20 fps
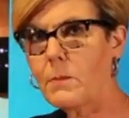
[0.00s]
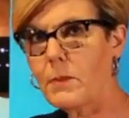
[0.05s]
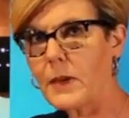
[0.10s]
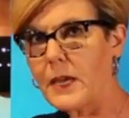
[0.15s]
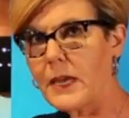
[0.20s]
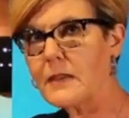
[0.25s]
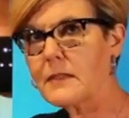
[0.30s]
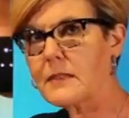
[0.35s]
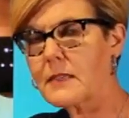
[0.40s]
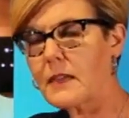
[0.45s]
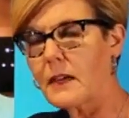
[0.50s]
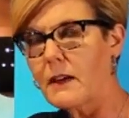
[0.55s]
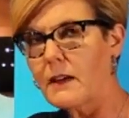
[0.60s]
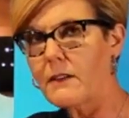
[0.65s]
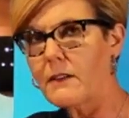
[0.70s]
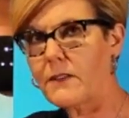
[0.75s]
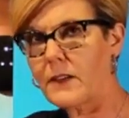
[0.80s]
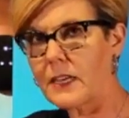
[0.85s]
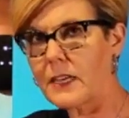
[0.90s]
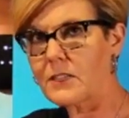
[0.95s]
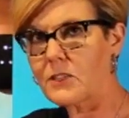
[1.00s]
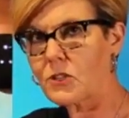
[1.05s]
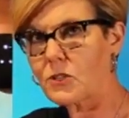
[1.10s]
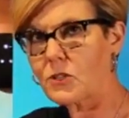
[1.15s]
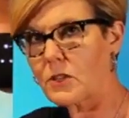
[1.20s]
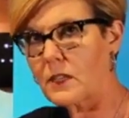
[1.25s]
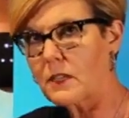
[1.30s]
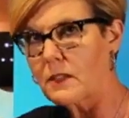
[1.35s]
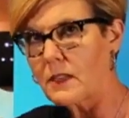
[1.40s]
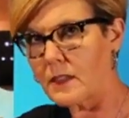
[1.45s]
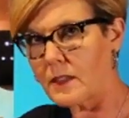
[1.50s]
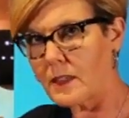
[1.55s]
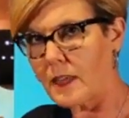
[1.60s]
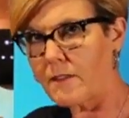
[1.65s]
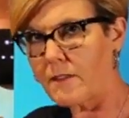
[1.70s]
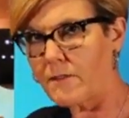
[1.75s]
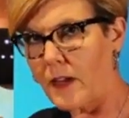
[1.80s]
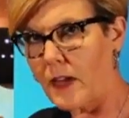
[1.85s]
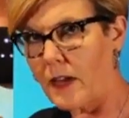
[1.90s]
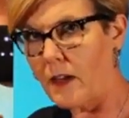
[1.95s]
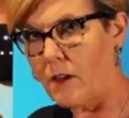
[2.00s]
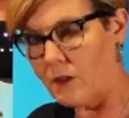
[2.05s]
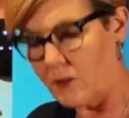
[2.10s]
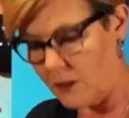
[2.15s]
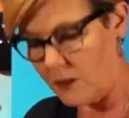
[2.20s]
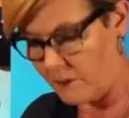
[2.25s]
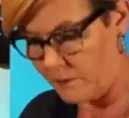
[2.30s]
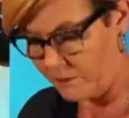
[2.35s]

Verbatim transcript: piece of history that they found